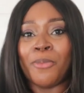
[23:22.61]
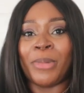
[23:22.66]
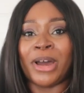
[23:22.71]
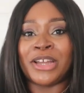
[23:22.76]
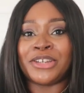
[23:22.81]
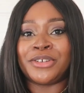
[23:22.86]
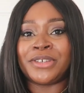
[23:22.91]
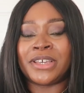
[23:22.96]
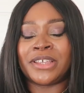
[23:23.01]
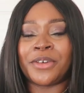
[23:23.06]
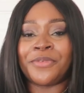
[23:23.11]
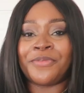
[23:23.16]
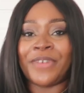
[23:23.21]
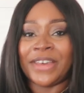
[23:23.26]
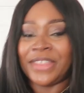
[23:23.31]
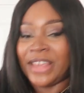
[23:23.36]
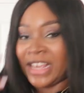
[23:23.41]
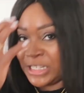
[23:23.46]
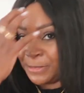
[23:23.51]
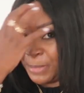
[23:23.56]
but I do think the
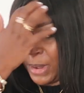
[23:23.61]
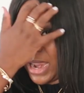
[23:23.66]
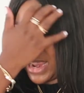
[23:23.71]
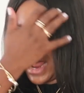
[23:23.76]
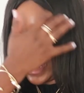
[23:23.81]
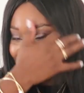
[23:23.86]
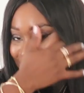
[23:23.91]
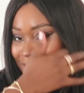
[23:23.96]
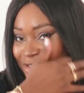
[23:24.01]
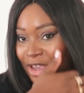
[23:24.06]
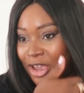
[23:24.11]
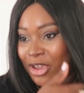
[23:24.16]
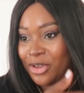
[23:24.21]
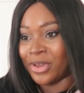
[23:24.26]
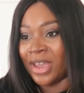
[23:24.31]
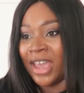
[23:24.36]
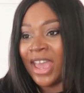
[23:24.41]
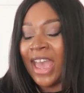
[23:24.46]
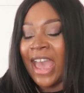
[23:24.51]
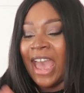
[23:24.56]
fact that it's
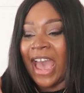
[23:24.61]
palazzo